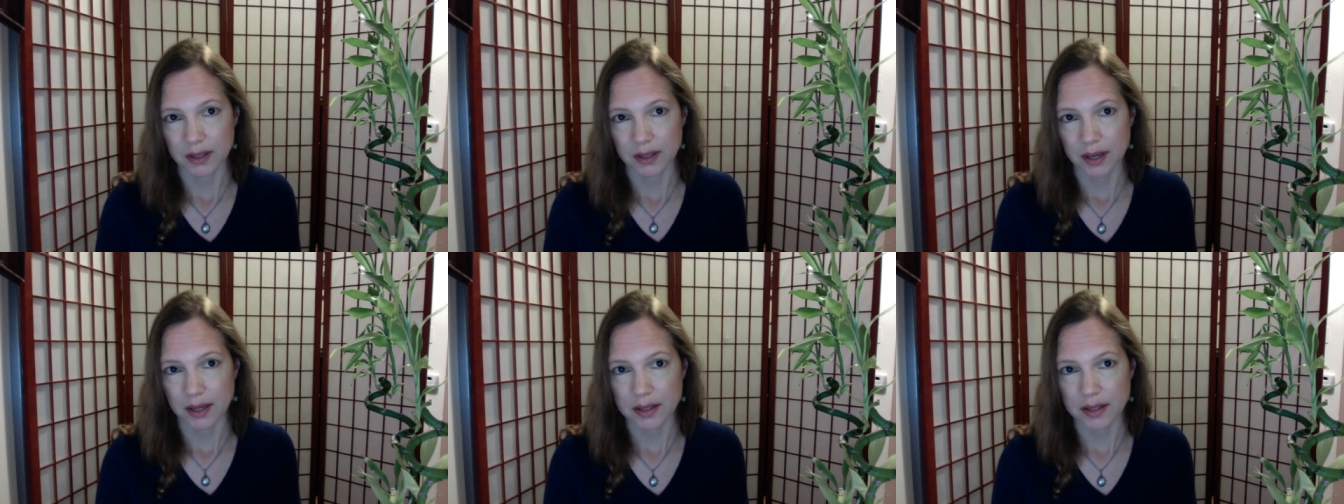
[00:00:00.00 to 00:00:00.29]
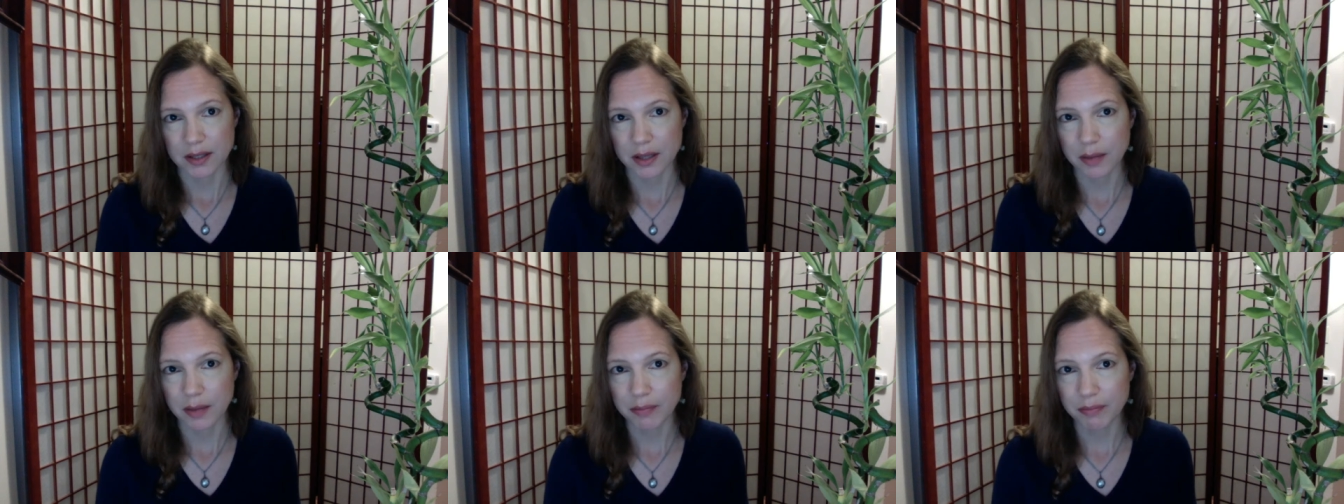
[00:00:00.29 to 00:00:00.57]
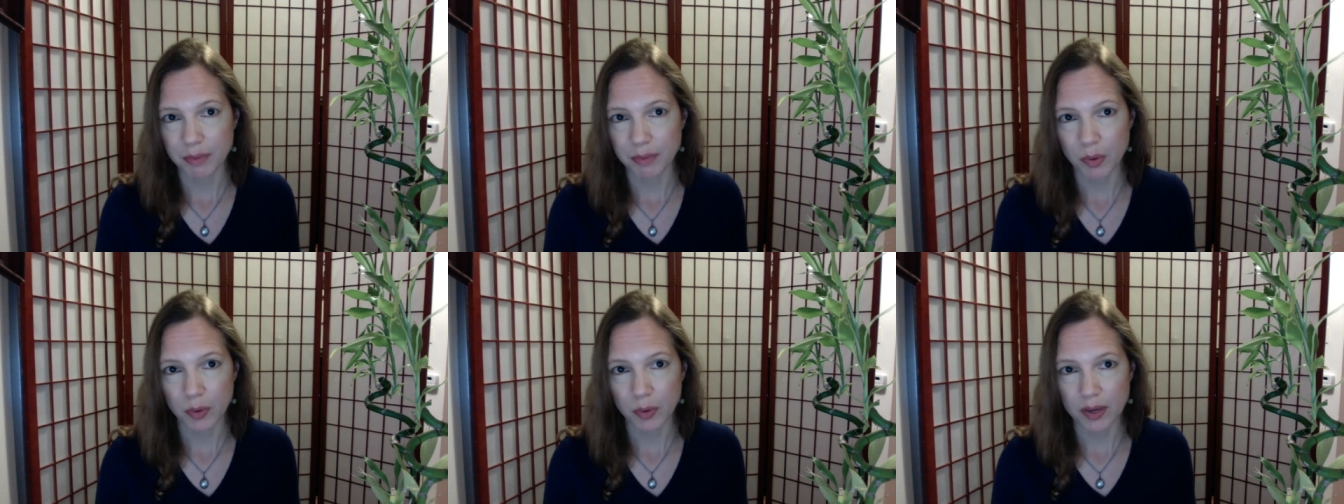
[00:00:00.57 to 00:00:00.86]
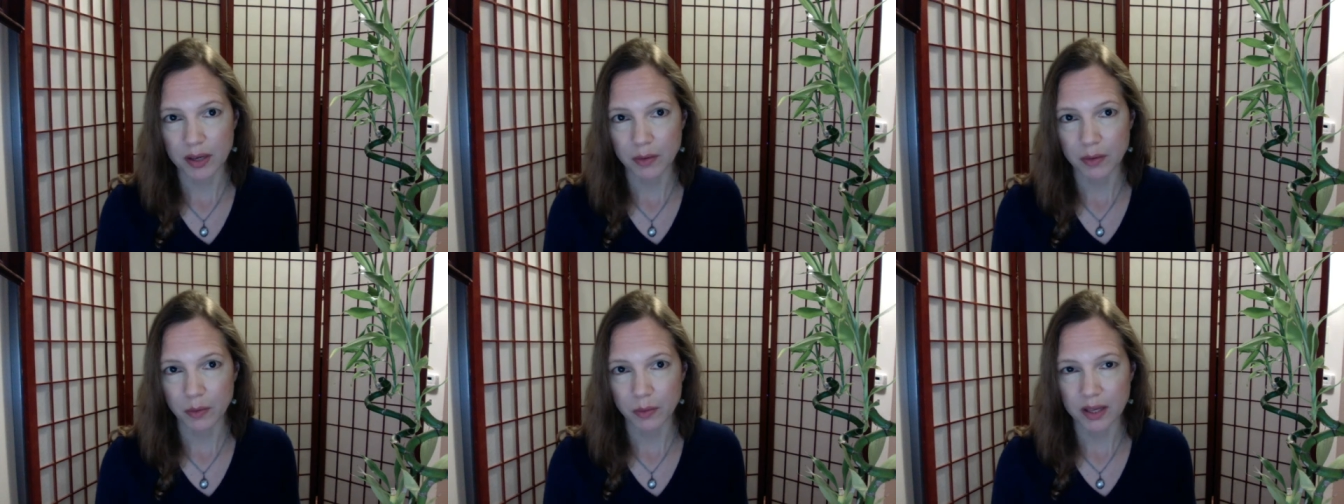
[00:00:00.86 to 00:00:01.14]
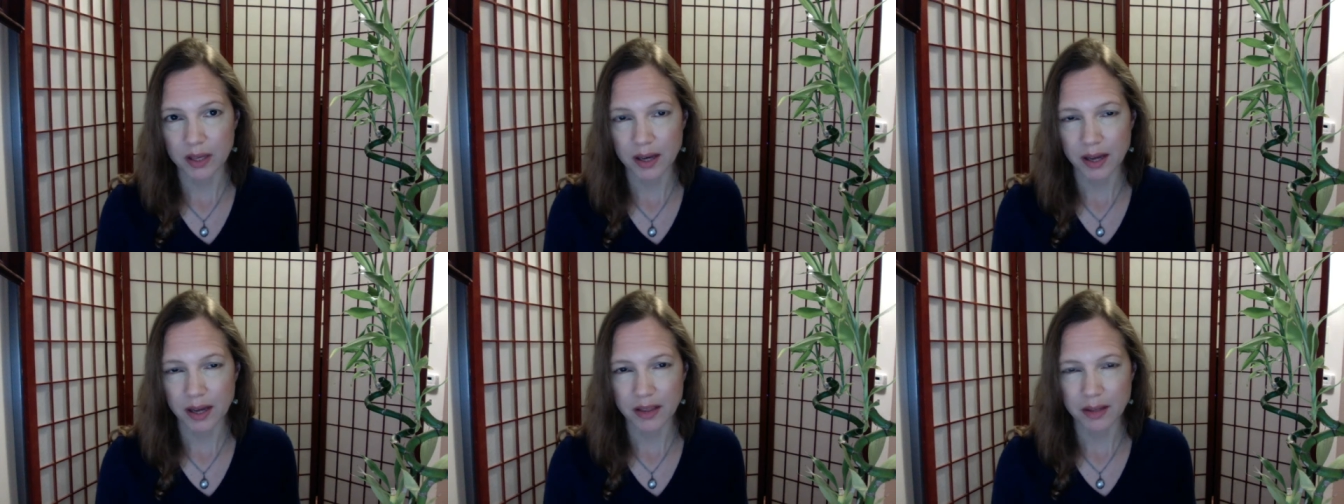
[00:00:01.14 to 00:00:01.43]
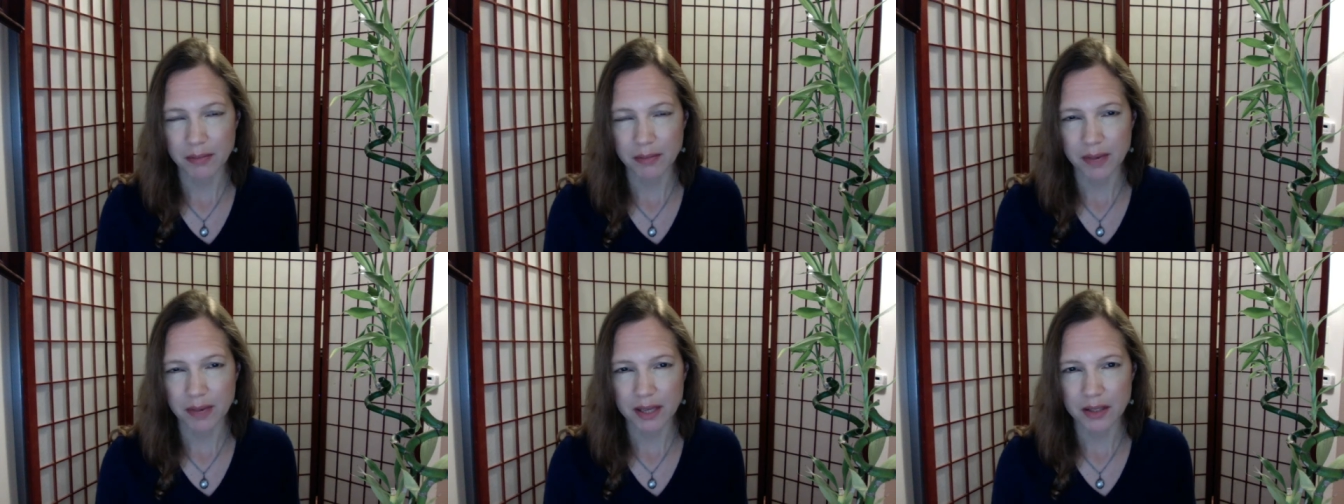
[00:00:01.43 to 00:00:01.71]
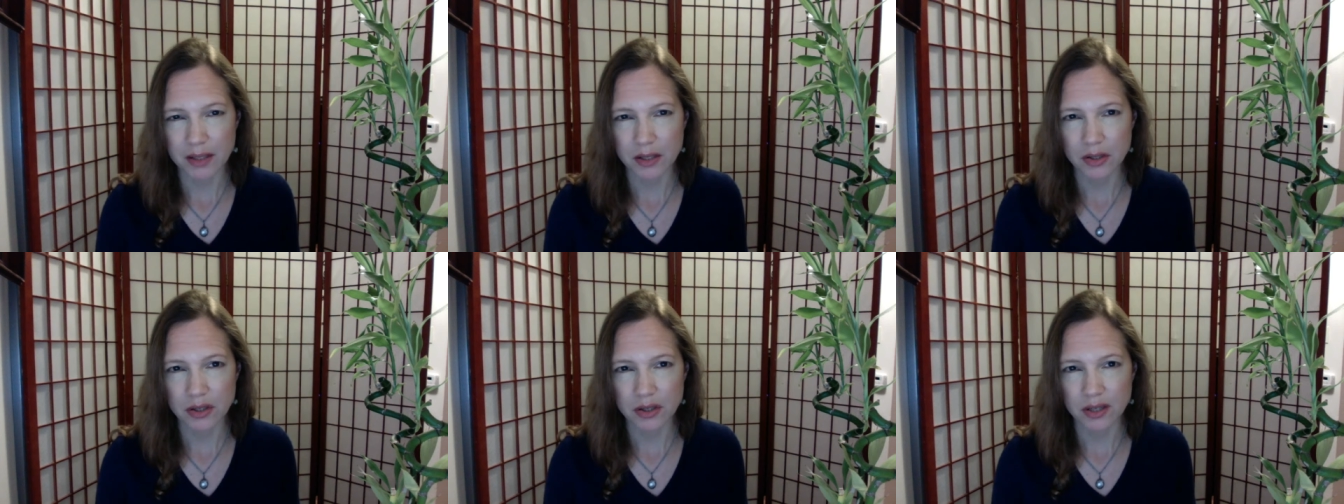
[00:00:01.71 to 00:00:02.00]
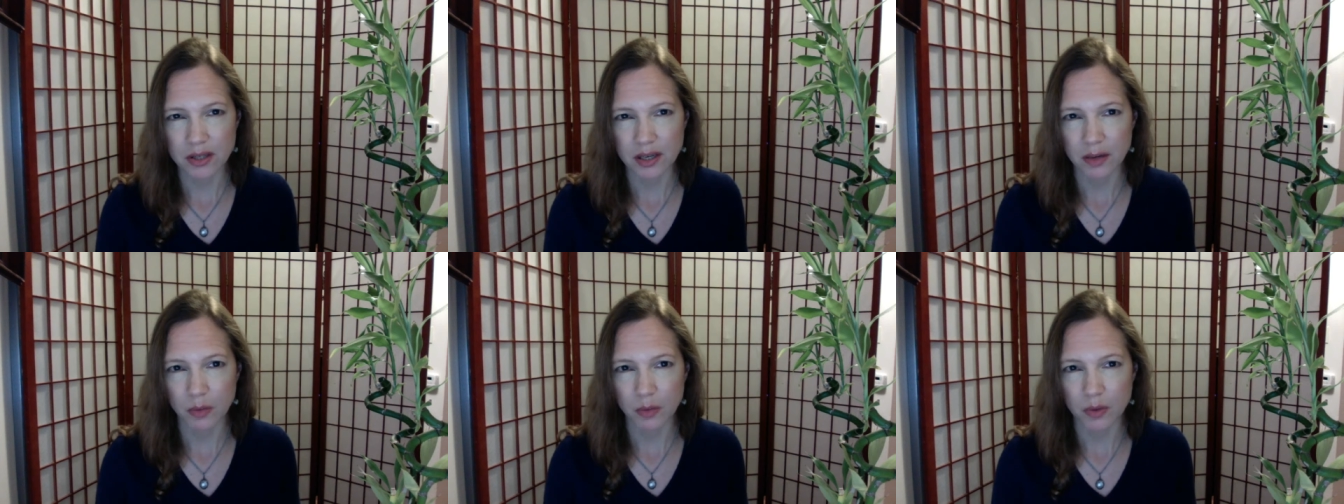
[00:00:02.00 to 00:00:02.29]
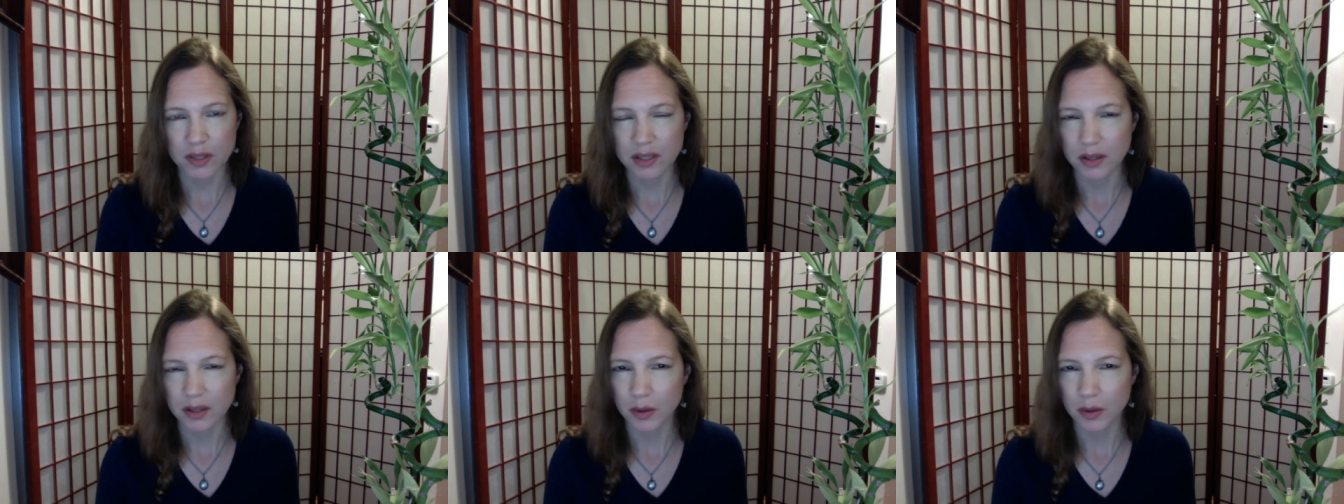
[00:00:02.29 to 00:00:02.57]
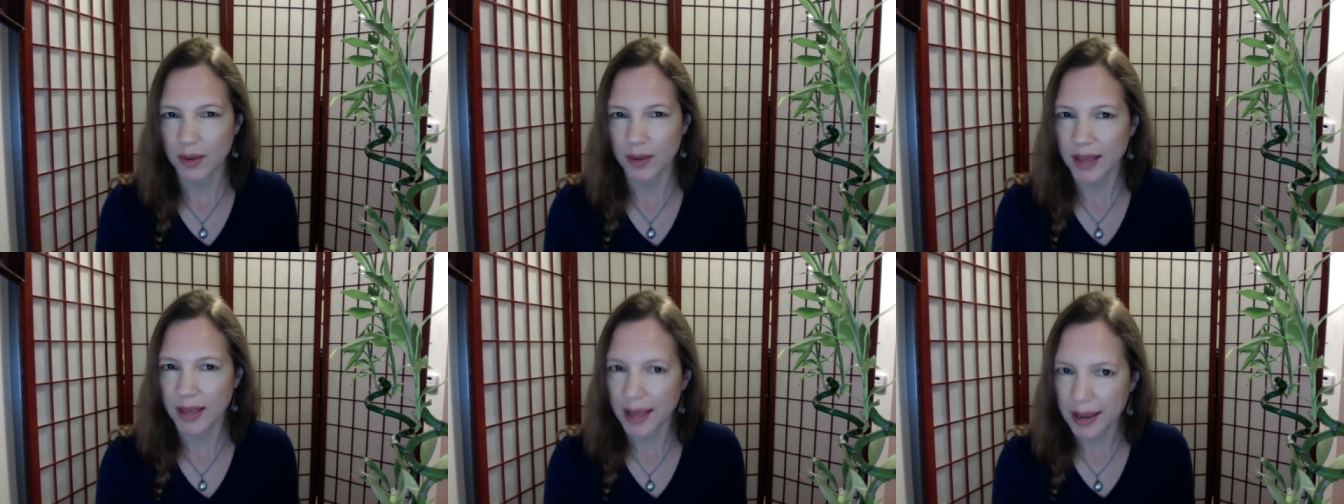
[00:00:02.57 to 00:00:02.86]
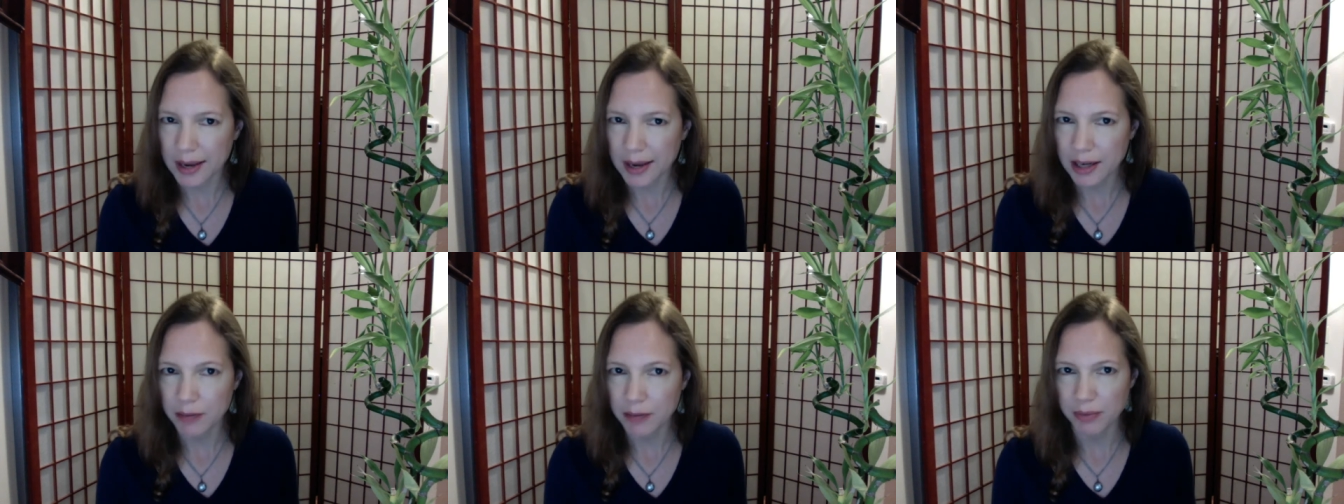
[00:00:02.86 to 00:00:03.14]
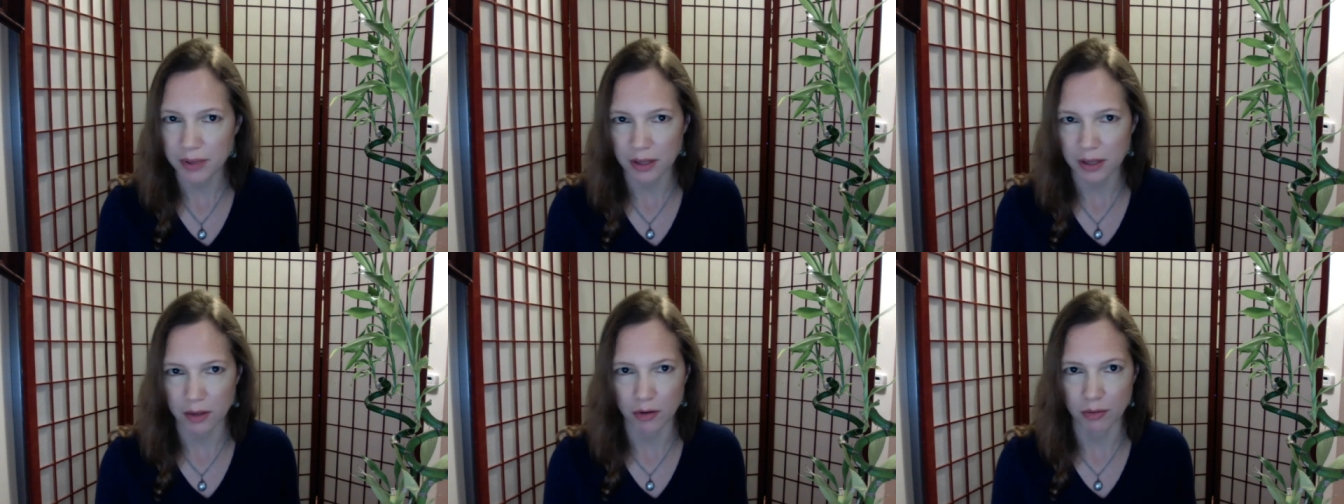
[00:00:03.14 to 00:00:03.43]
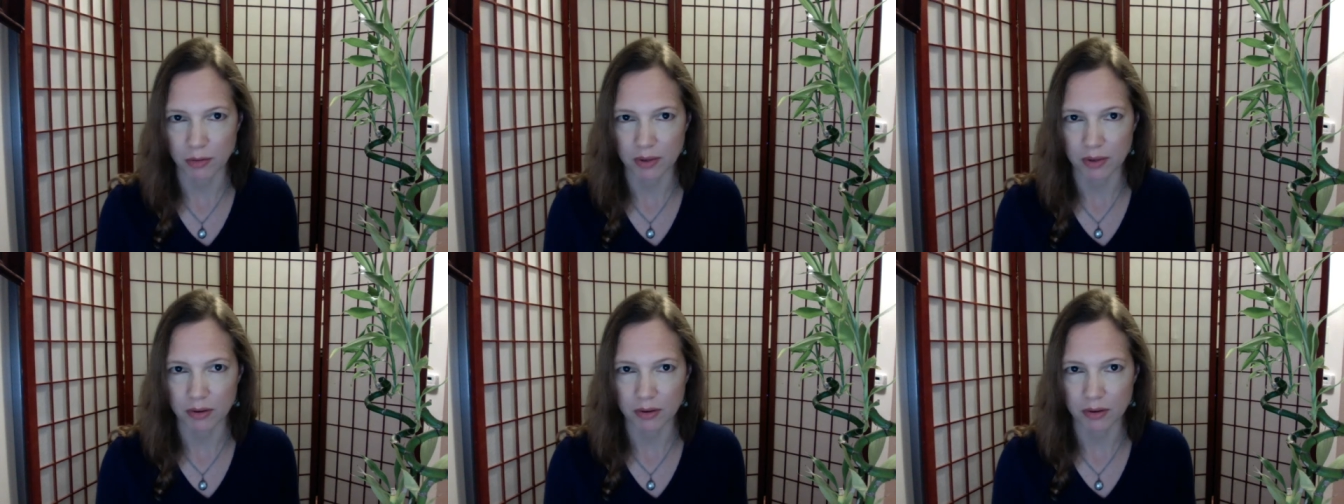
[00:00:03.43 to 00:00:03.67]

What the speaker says: At some point, we got the message that it wasn't okay to be human,